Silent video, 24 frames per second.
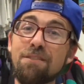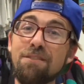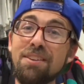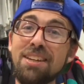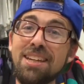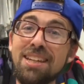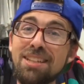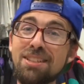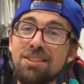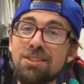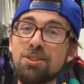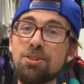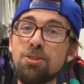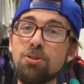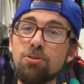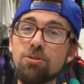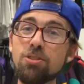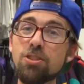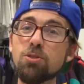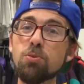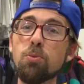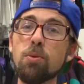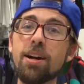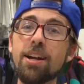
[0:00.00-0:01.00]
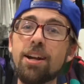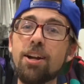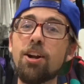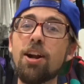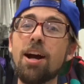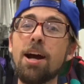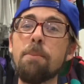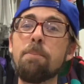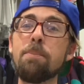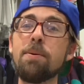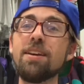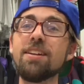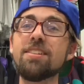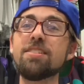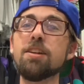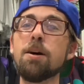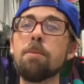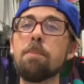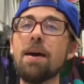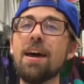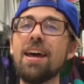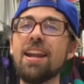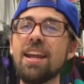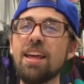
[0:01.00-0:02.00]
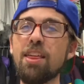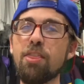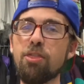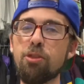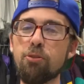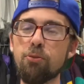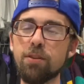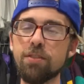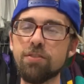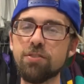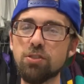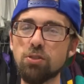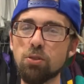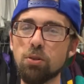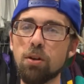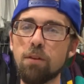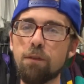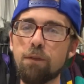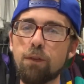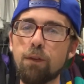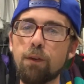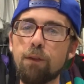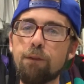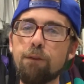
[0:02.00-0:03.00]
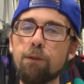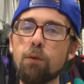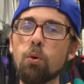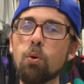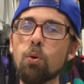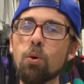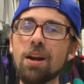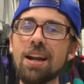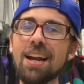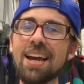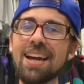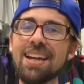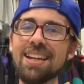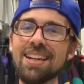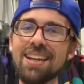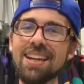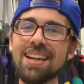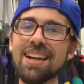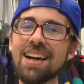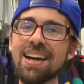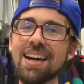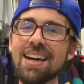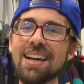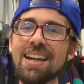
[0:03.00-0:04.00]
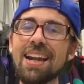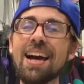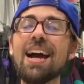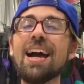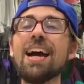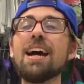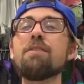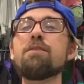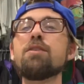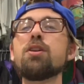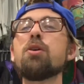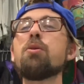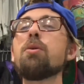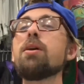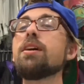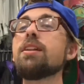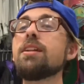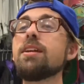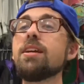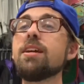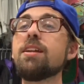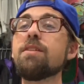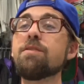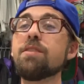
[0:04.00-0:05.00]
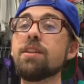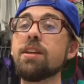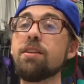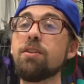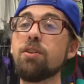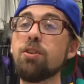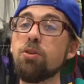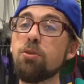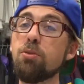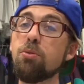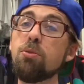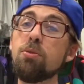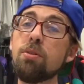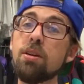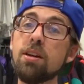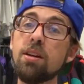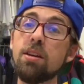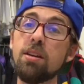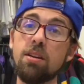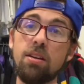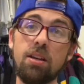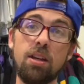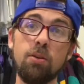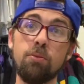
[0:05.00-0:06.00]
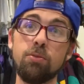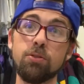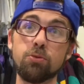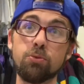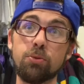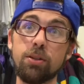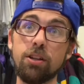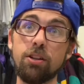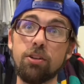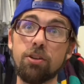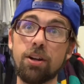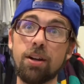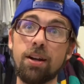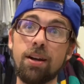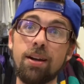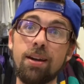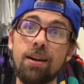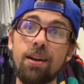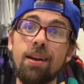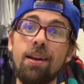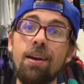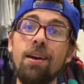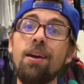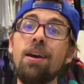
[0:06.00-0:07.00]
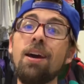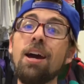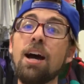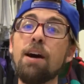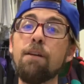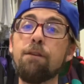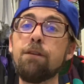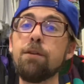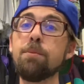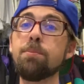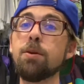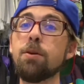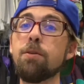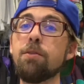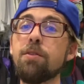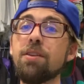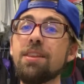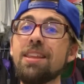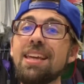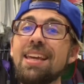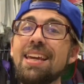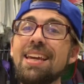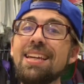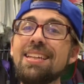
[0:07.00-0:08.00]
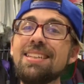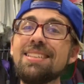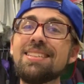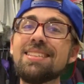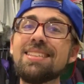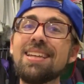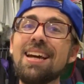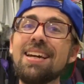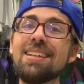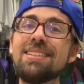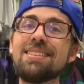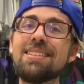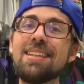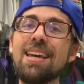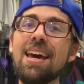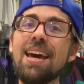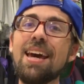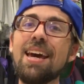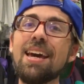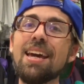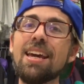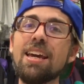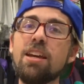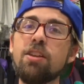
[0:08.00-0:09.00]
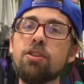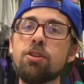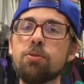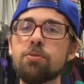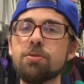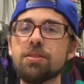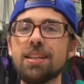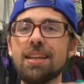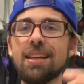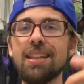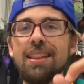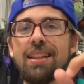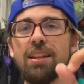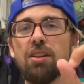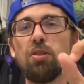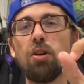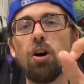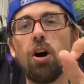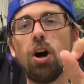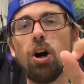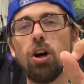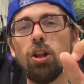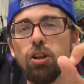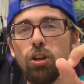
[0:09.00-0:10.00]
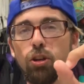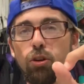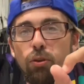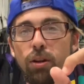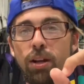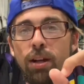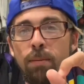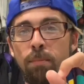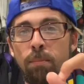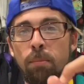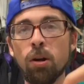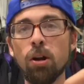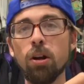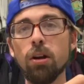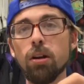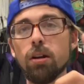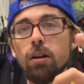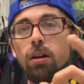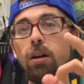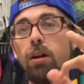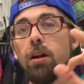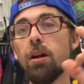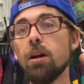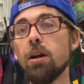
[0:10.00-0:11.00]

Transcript: V2 sweater I picked up at a thrift store for $4.99. I have no idea if they knew it was real or not. I flipped over the inside tag, and there was a little hologram mark.